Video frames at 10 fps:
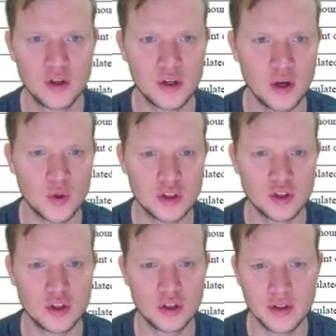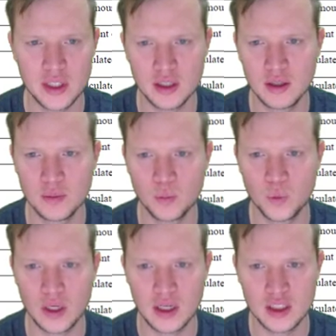know what you're doing,
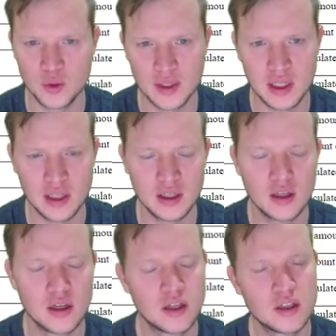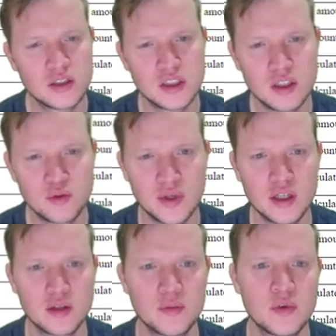but let's quickly see if we
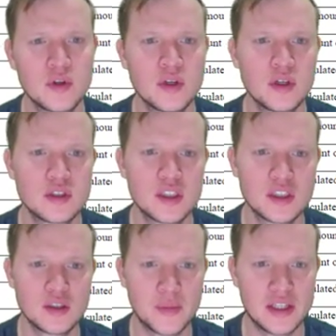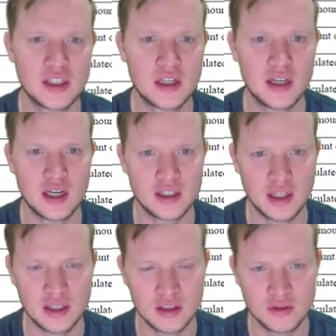can systematically
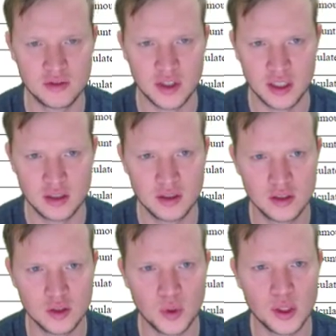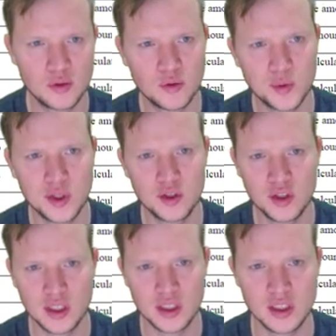identify it. So what we do
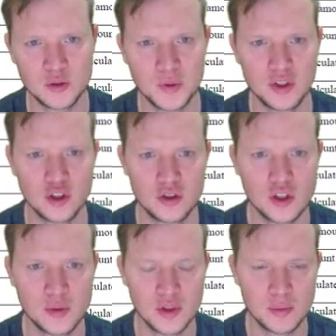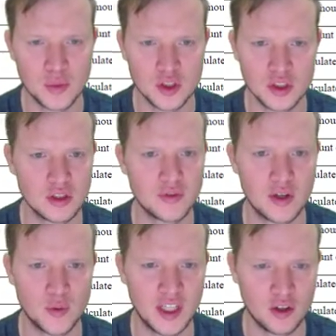here is we determine the positive and
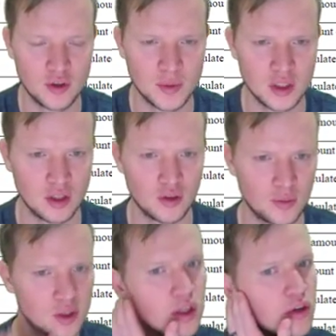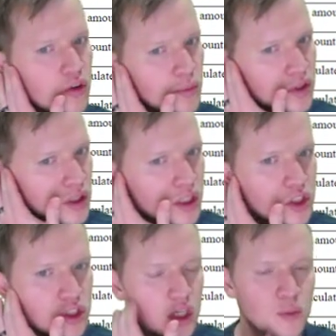we increment, increment, increment
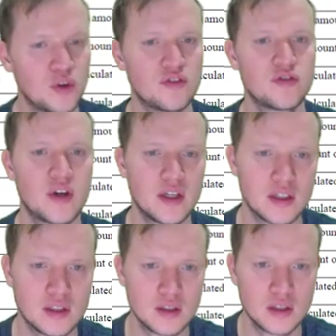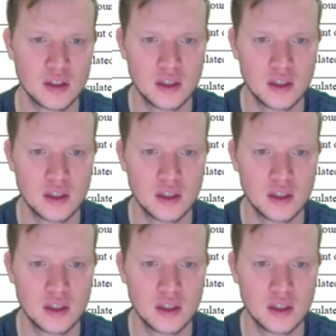each time we find it.